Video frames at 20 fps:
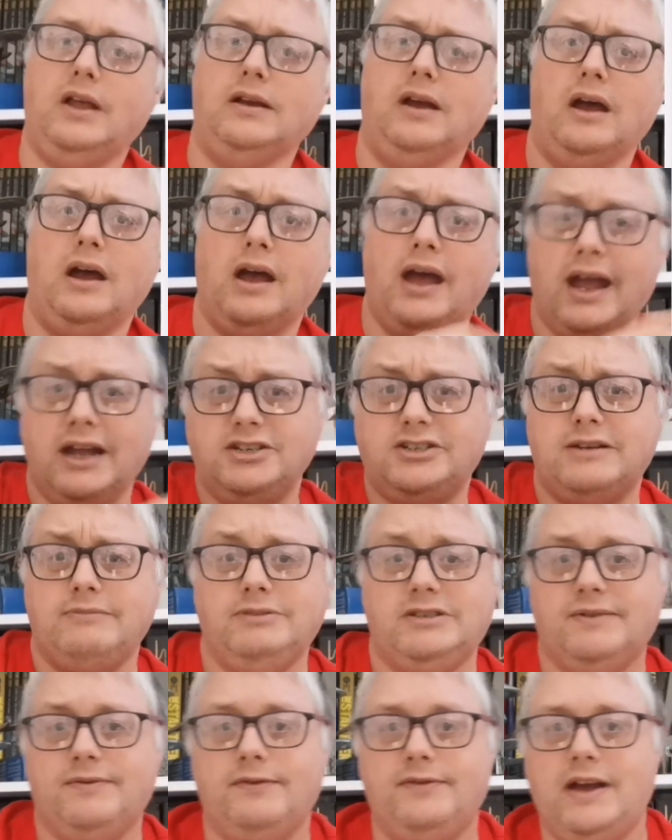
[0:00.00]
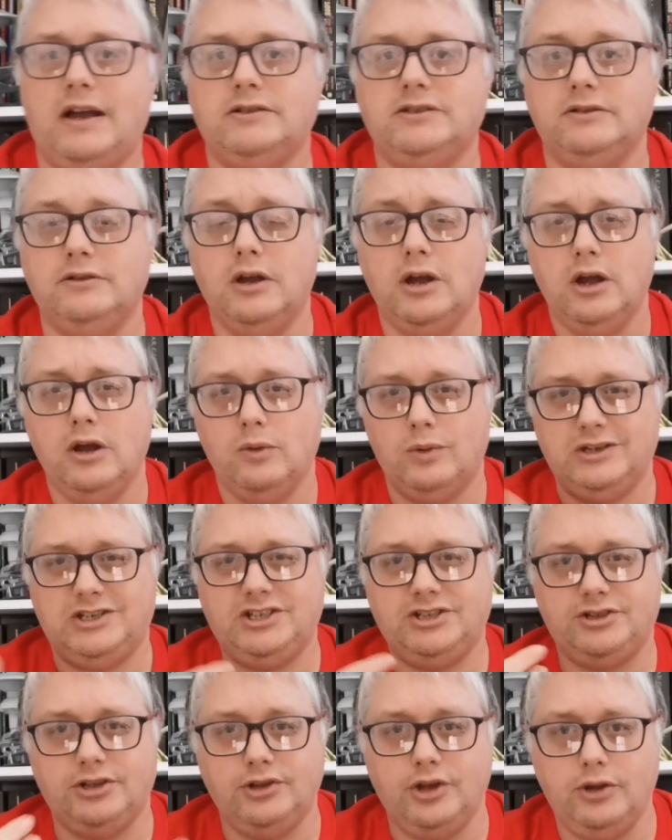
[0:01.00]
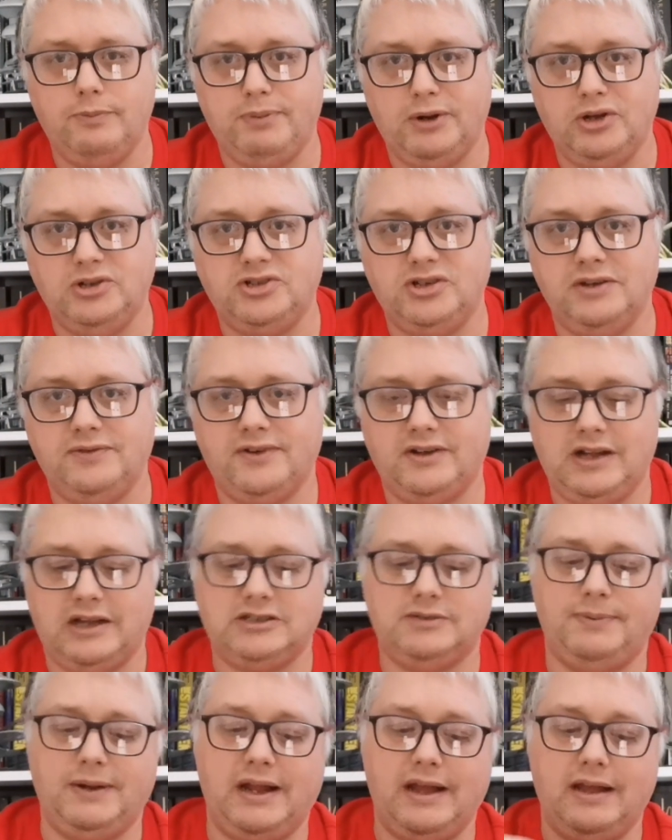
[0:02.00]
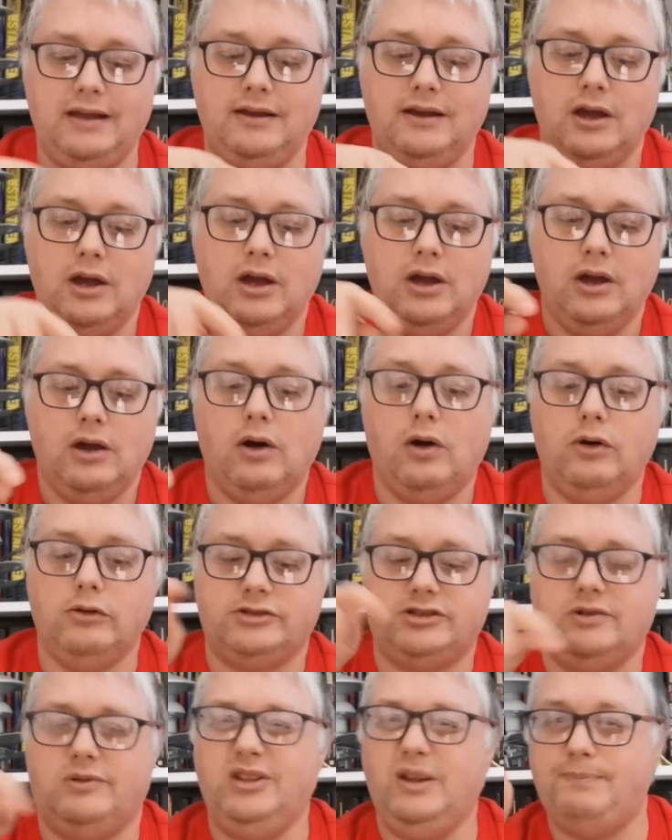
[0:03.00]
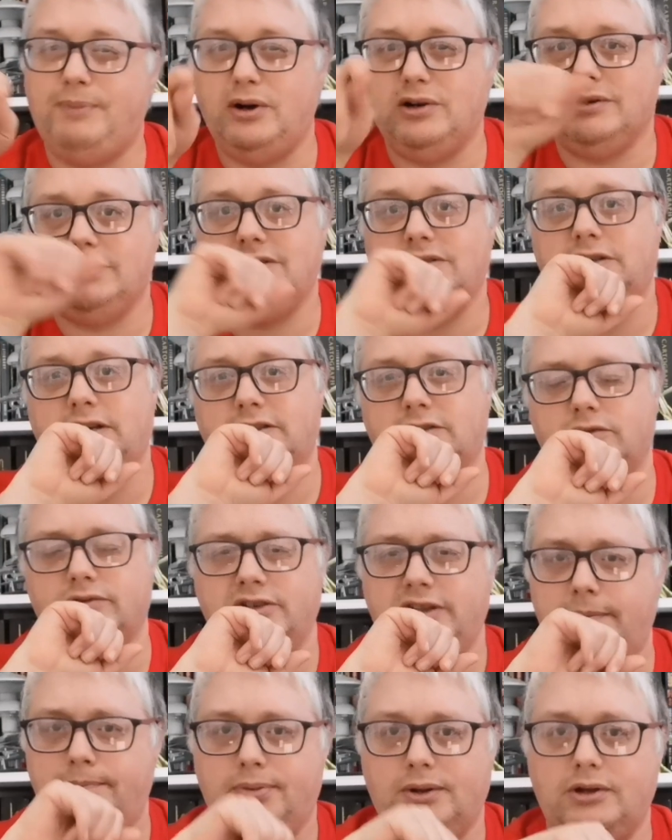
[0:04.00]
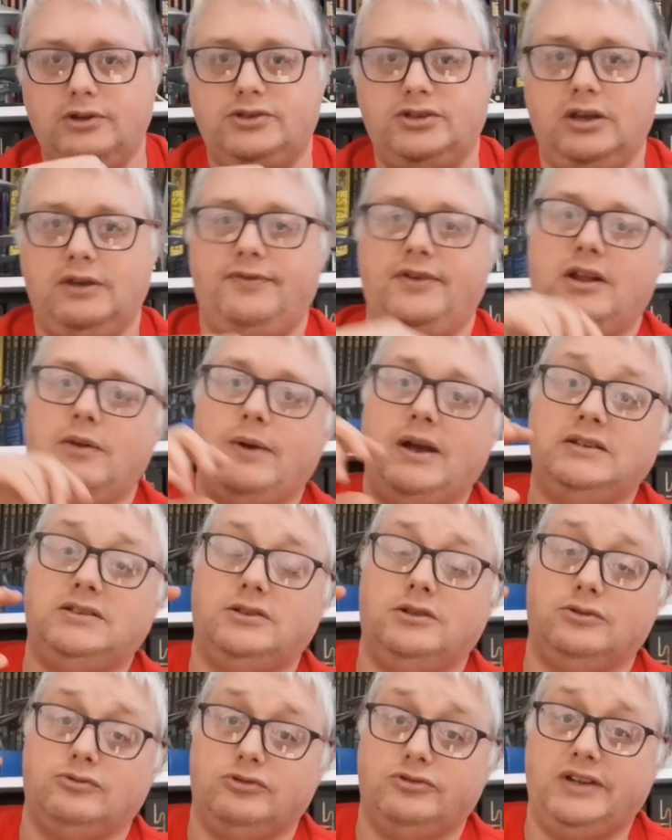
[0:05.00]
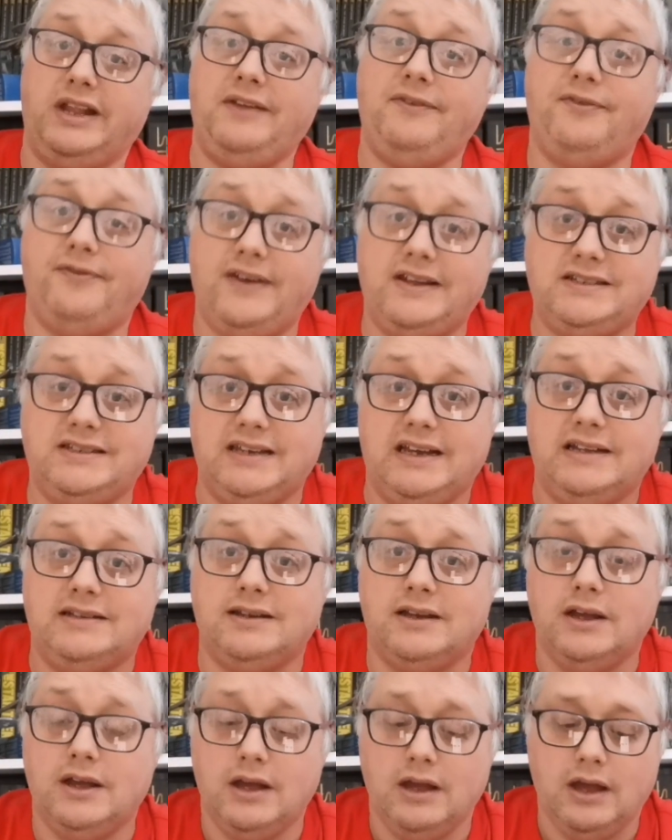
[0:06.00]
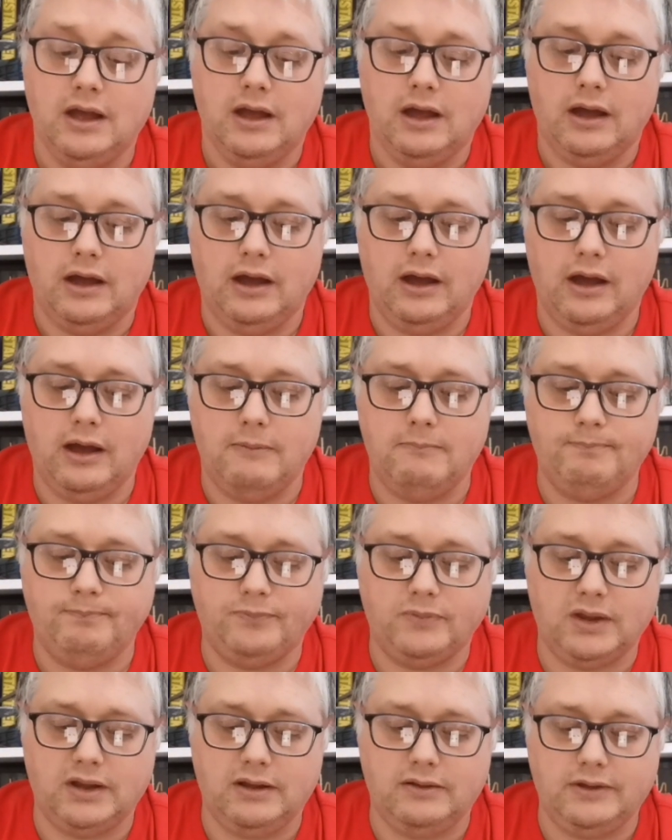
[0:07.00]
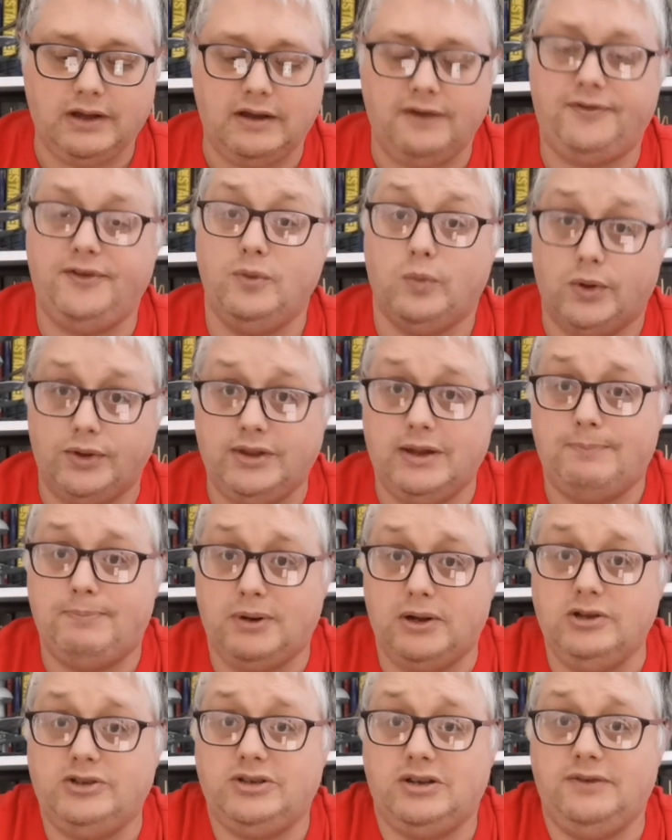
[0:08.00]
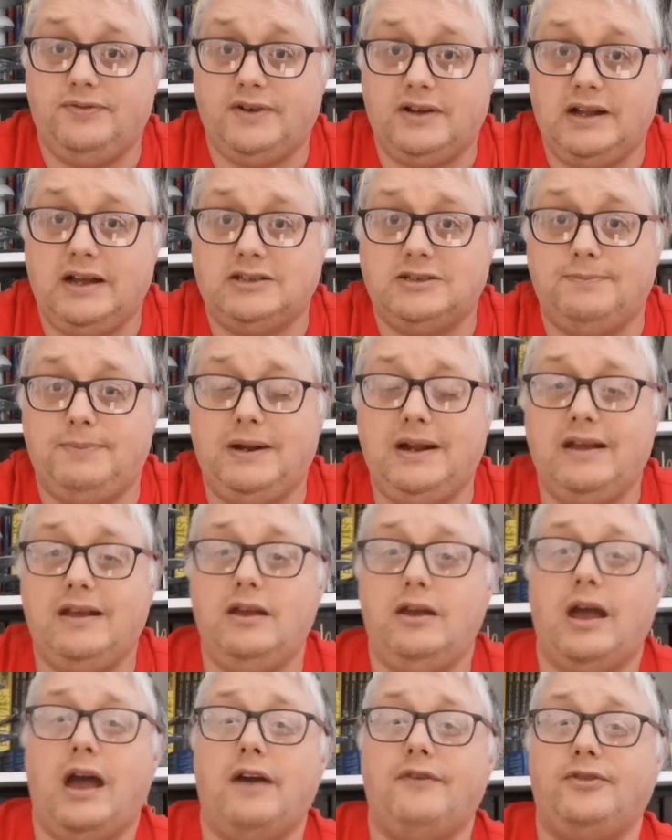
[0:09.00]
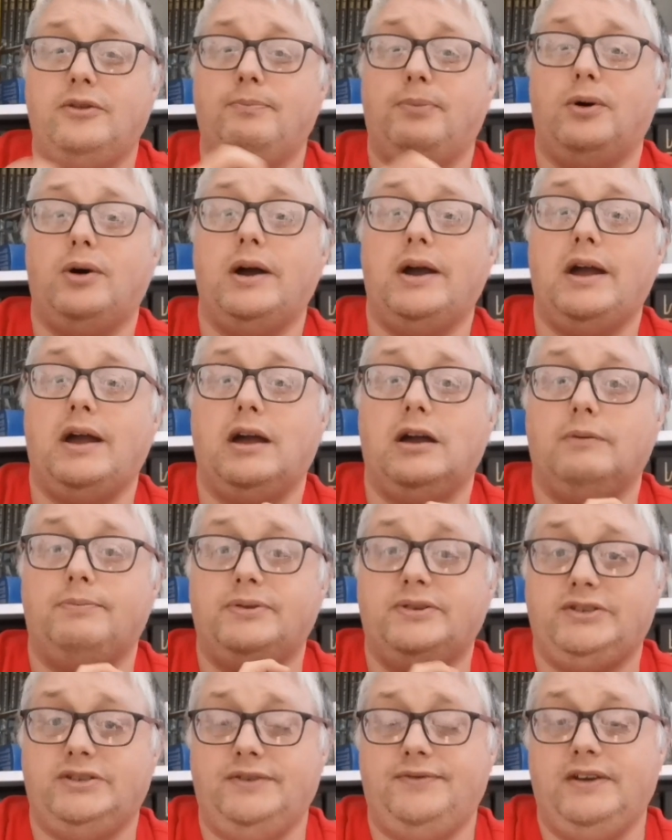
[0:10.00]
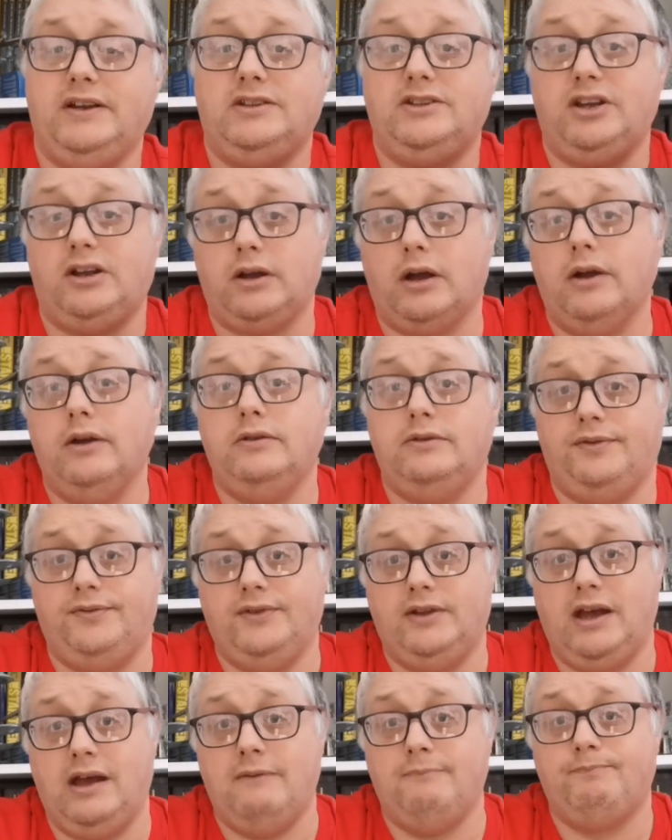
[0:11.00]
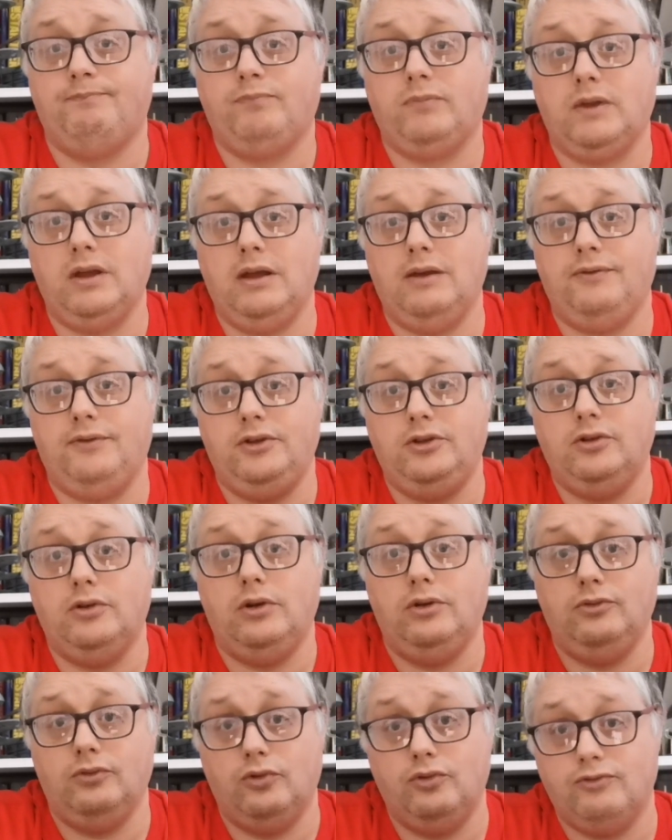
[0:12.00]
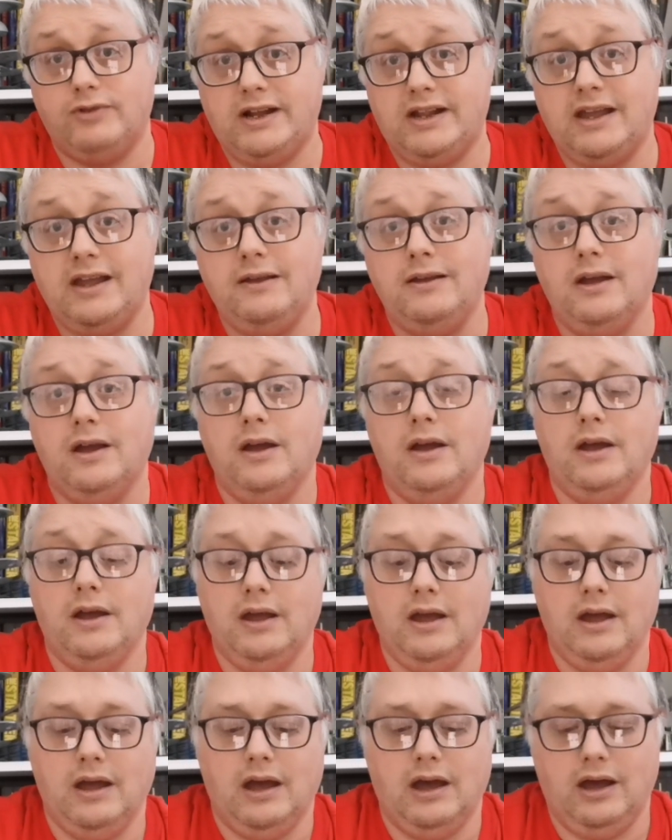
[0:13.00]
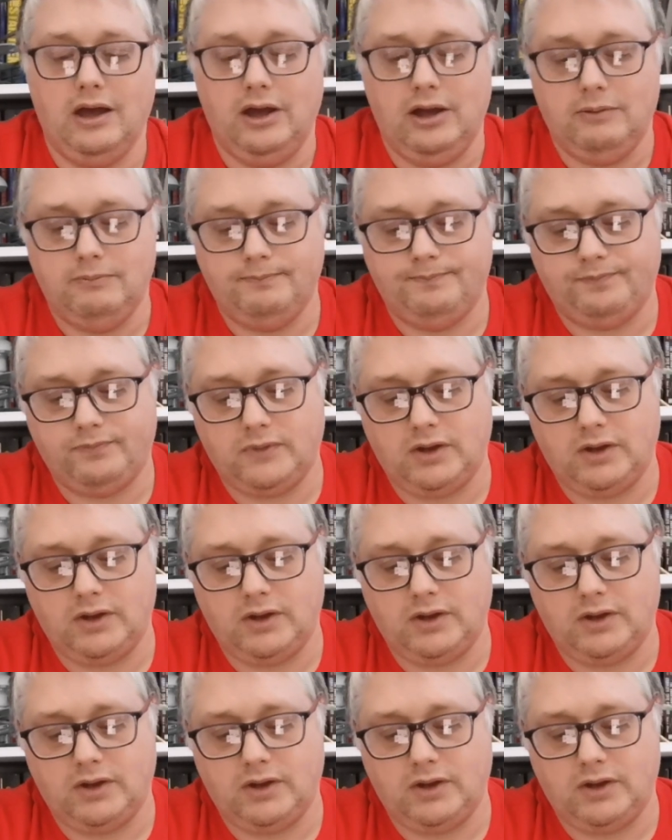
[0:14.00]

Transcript: HM7000, which is the new Bluetooth connectability. Also on the box it says already Bluetooth anyway, so they're already fitted. Now if you want the Bluetooth connectability, you have to buy a Pacific decoder for that, if you're doing already. I